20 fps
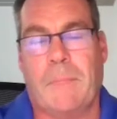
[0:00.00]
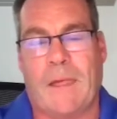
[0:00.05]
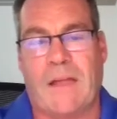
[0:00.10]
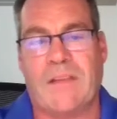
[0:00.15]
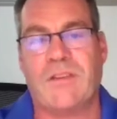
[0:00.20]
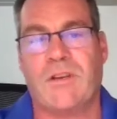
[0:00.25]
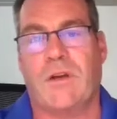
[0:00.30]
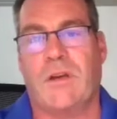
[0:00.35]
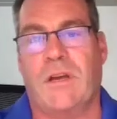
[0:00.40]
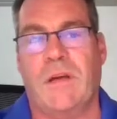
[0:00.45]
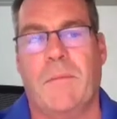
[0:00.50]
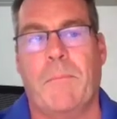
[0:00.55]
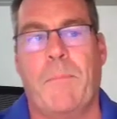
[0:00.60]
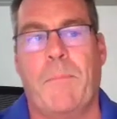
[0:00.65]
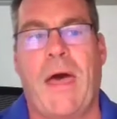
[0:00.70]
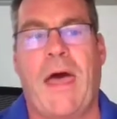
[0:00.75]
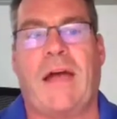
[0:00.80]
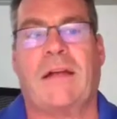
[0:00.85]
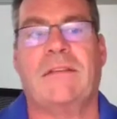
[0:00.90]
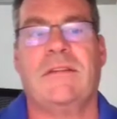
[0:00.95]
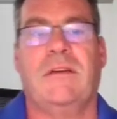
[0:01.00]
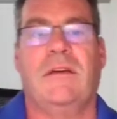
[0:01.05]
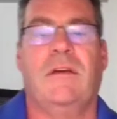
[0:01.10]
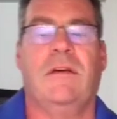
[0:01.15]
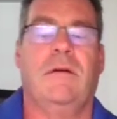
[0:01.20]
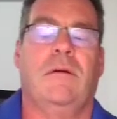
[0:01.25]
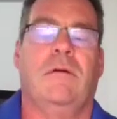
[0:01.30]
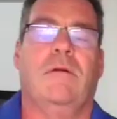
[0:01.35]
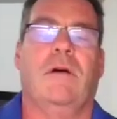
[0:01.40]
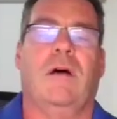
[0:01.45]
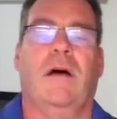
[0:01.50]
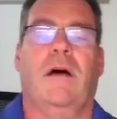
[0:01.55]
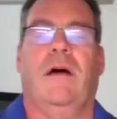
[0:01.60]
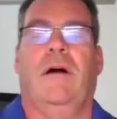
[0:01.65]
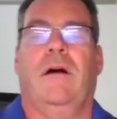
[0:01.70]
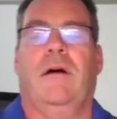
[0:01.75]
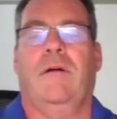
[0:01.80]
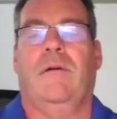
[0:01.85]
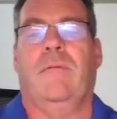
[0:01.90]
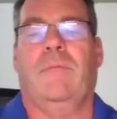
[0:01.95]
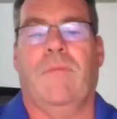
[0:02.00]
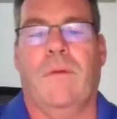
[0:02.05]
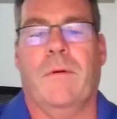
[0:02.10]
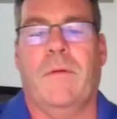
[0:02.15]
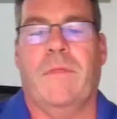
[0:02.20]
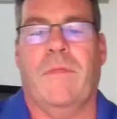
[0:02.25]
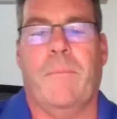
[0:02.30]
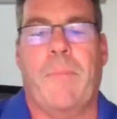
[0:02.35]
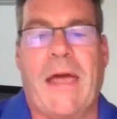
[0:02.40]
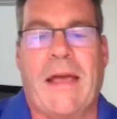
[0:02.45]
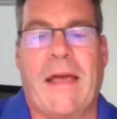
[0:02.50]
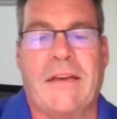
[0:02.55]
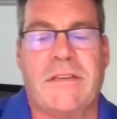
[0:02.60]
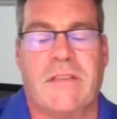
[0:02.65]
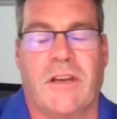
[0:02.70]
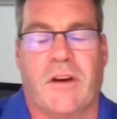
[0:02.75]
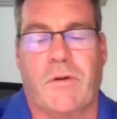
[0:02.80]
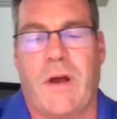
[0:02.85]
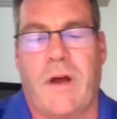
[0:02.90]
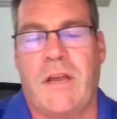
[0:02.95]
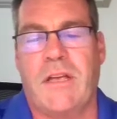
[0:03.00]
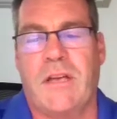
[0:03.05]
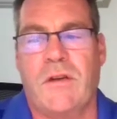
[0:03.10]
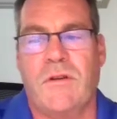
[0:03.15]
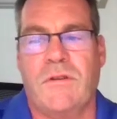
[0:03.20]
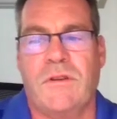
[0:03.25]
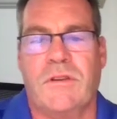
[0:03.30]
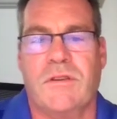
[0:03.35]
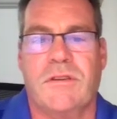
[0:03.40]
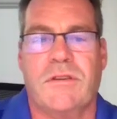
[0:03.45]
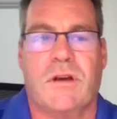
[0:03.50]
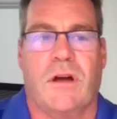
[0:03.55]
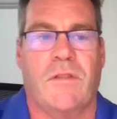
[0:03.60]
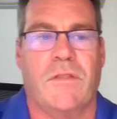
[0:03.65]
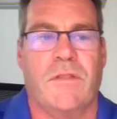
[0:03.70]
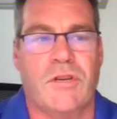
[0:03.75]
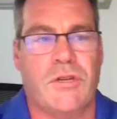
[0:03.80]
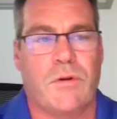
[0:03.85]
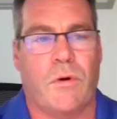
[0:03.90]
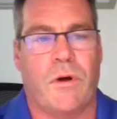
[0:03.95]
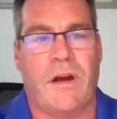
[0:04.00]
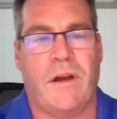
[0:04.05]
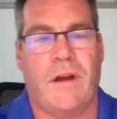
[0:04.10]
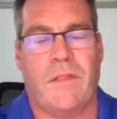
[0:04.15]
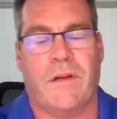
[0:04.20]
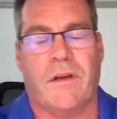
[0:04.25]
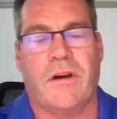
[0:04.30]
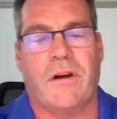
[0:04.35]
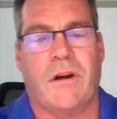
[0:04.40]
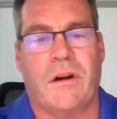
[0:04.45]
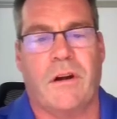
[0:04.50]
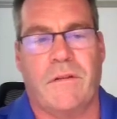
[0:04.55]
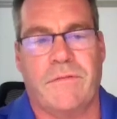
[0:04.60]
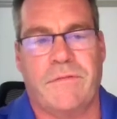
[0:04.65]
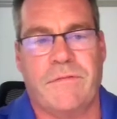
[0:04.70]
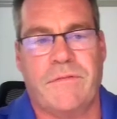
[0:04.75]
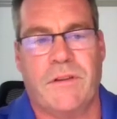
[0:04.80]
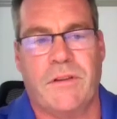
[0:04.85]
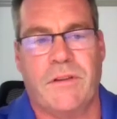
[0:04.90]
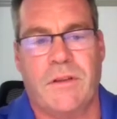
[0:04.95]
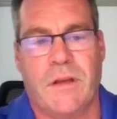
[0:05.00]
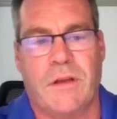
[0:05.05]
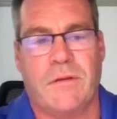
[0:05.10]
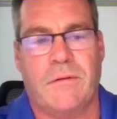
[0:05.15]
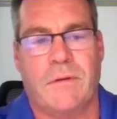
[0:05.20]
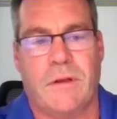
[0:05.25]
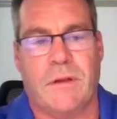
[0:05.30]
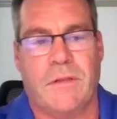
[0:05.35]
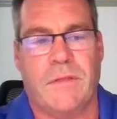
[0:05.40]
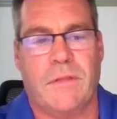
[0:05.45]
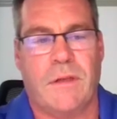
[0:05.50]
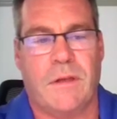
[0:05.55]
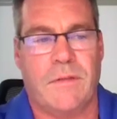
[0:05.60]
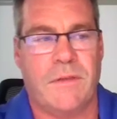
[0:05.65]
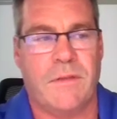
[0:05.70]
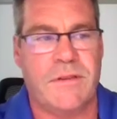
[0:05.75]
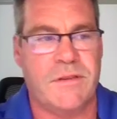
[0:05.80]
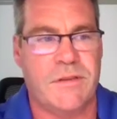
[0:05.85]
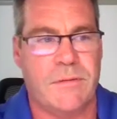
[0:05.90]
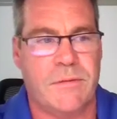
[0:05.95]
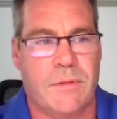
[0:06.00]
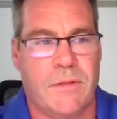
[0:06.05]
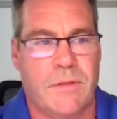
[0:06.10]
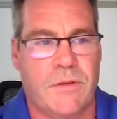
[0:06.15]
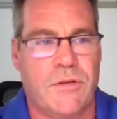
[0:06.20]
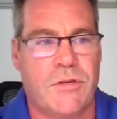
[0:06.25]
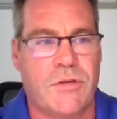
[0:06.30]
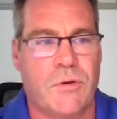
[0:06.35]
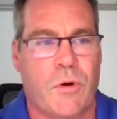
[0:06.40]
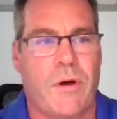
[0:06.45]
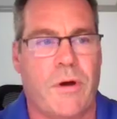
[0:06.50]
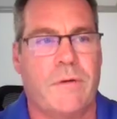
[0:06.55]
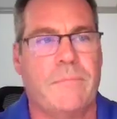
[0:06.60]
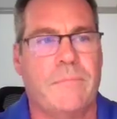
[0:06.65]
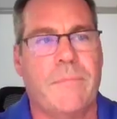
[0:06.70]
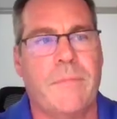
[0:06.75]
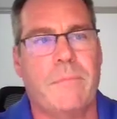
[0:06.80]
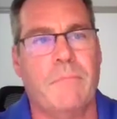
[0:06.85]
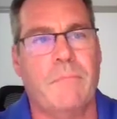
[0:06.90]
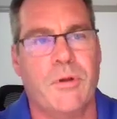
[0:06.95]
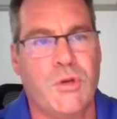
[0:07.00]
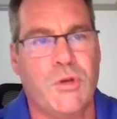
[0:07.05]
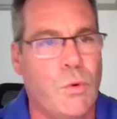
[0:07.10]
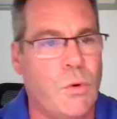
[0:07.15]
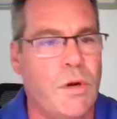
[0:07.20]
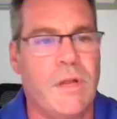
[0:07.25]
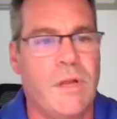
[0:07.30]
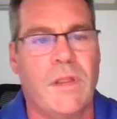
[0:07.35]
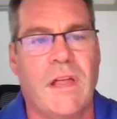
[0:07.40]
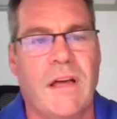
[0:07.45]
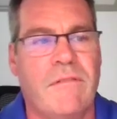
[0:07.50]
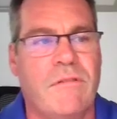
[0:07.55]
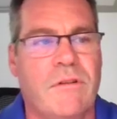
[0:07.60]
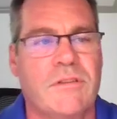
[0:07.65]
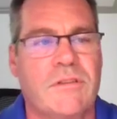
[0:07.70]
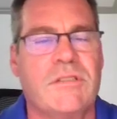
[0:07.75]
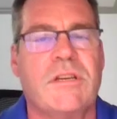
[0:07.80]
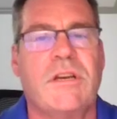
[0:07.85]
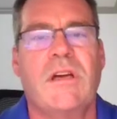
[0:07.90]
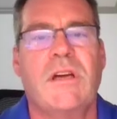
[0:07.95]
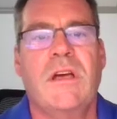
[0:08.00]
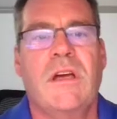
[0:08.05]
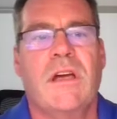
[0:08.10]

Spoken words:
that's going to impact the banks and the credit unions on the short end of the curve in the short maturity levels,